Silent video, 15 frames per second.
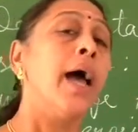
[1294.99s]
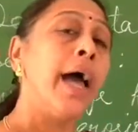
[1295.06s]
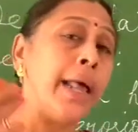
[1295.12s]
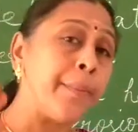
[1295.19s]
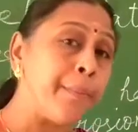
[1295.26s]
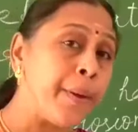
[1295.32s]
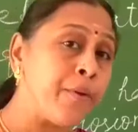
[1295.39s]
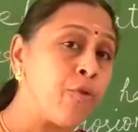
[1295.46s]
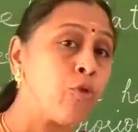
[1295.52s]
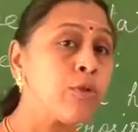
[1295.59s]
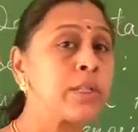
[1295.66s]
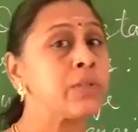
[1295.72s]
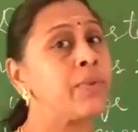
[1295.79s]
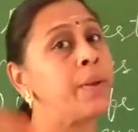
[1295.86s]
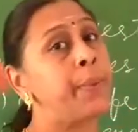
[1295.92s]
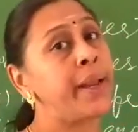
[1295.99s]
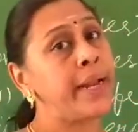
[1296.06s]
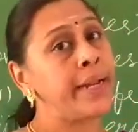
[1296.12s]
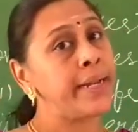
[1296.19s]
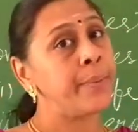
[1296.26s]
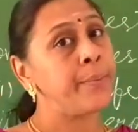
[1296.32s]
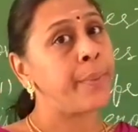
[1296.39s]
Herbivores will be
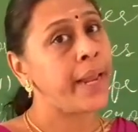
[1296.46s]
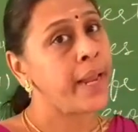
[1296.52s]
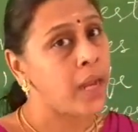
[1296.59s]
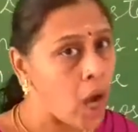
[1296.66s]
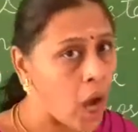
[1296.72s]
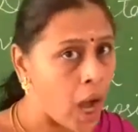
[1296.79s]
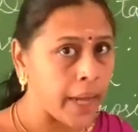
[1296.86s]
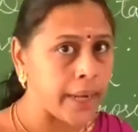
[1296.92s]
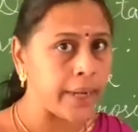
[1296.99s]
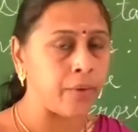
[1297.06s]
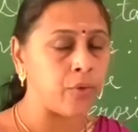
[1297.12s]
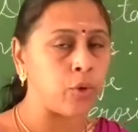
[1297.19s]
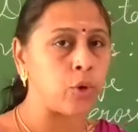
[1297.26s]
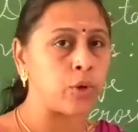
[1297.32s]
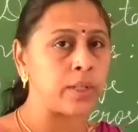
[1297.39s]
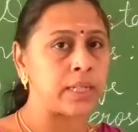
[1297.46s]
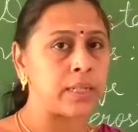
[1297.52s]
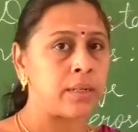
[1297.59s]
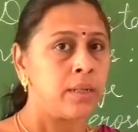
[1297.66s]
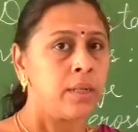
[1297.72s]
eaten by carnivores.